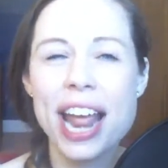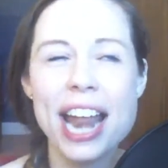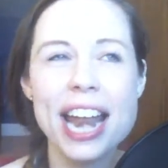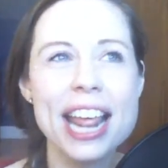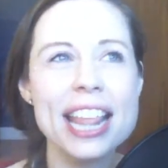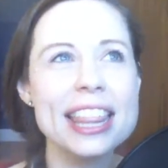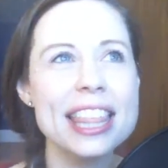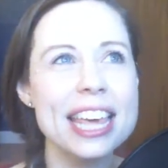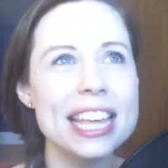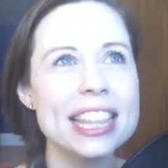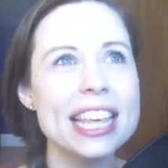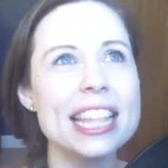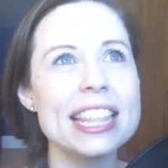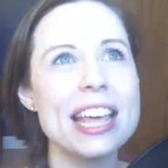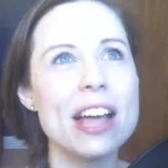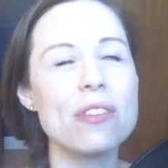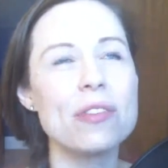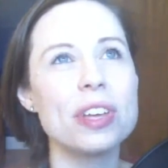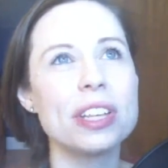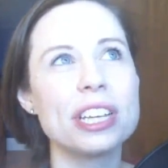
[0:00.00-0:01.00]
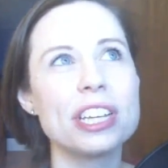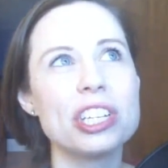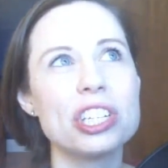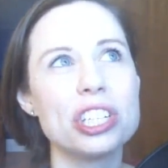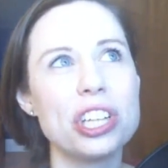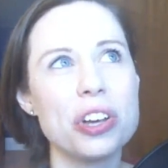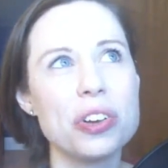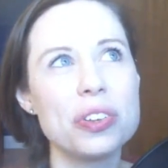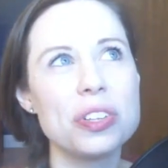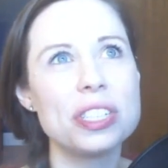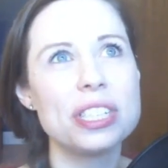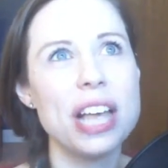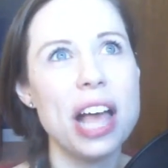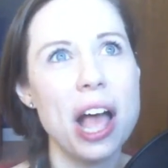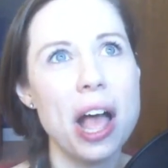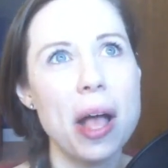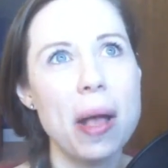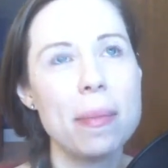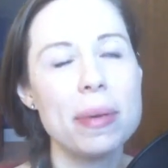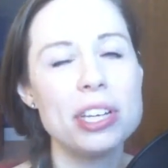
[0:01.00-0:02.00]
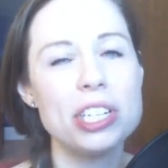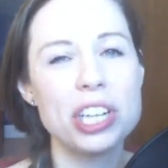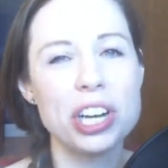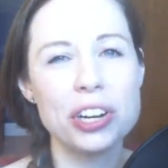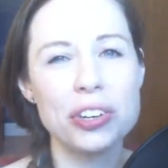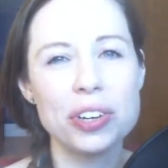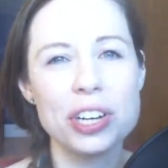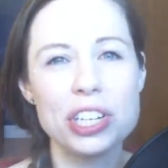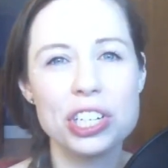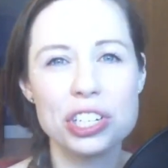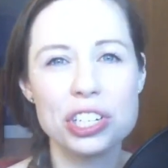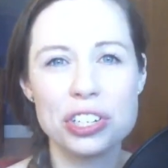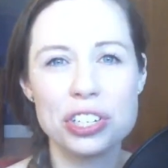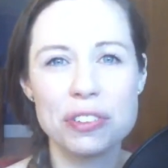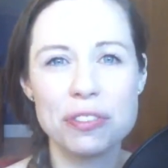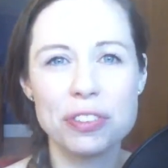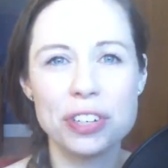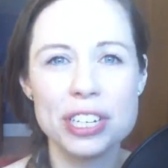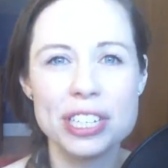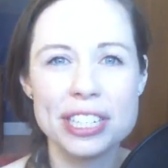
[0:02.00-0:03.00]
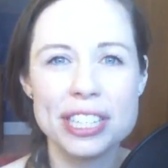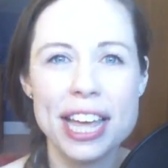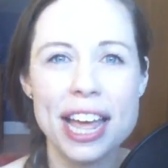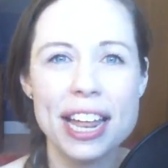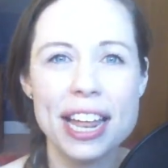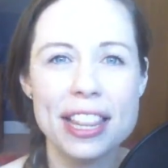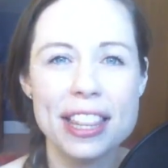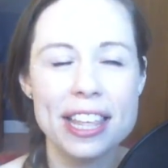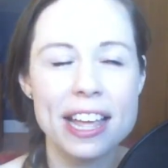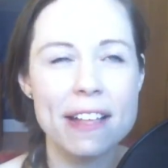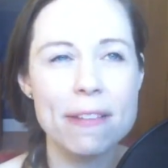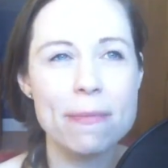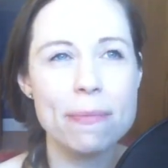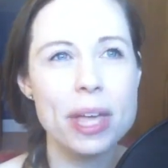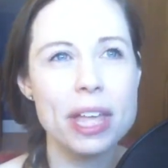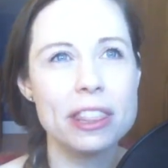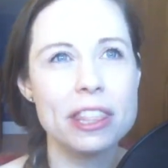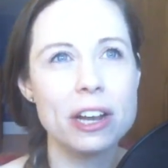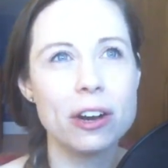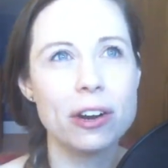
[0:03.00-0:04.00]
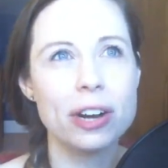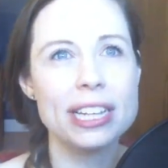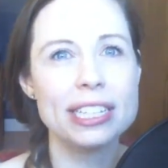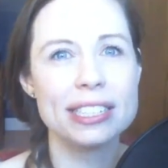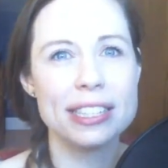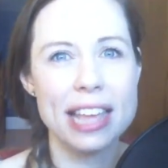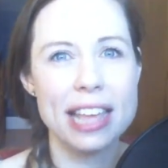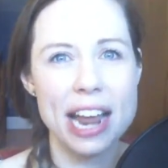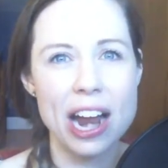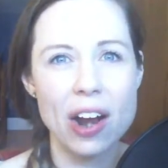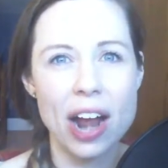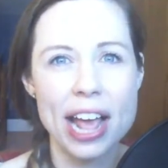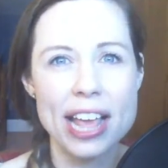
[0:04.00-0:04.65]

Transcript: And I think that really shows a generational difference that there is there.